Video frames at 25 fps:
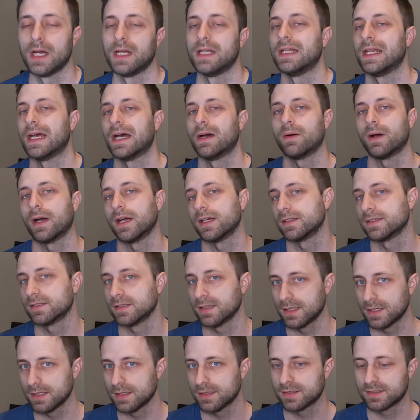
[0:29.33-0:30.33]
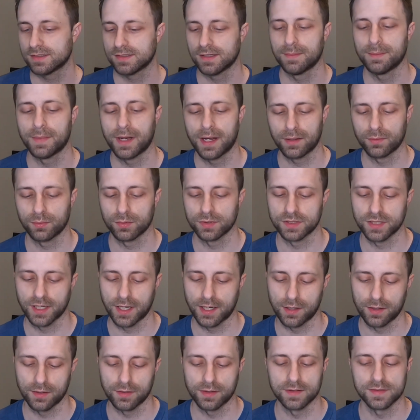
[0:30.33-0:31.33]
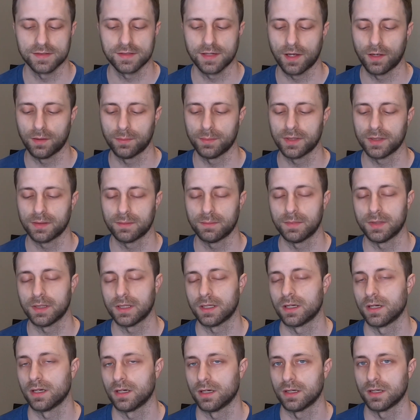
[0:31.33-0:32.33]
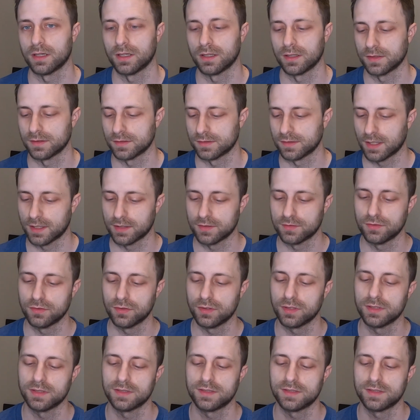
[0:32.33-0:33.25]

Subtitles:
Now I say semi-retire this helmet because as you can